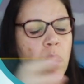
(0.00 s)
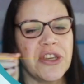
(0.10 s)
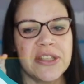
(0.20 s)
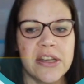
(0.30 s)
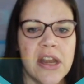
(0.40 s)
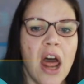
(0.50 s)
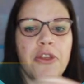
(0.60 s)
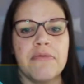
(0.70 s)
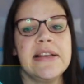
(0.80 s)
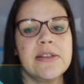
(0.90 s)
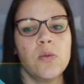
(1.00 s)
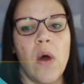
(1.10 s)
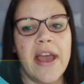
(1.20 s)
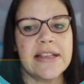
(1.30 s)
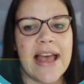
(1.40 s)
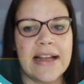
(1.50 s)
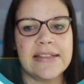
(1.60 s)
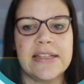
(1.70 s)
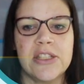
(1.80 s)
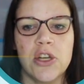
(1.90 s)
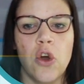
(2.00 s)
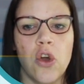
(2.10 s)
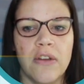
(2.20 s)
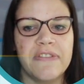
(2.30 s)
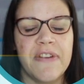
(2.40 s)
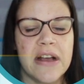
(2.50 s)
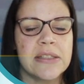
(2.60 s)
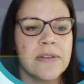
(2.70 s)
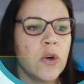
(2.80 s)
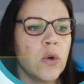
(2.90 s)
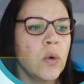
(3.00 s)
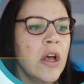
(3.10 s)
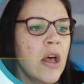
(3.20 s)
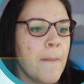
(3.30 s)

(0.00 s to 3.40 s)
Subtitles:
which is another reason why it's handy to log on first of all